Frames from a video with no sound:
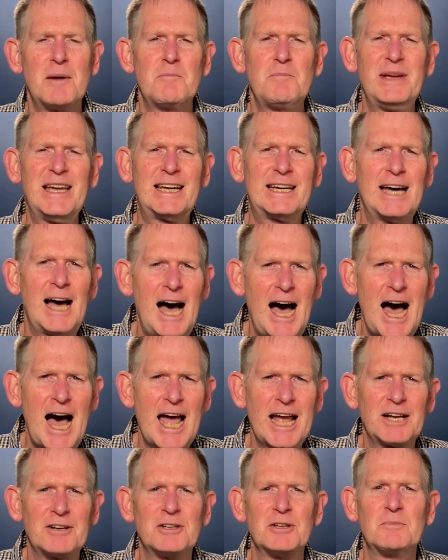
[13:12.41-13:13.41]
Be
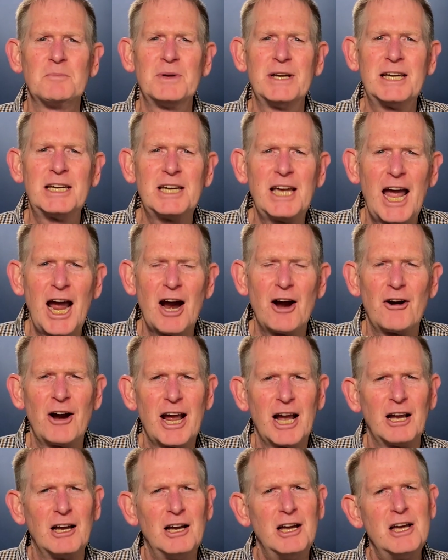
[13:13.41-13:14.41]
kind. Be
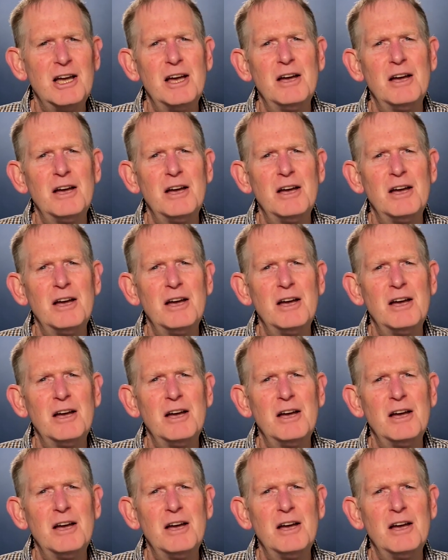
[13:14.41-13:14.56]
caring.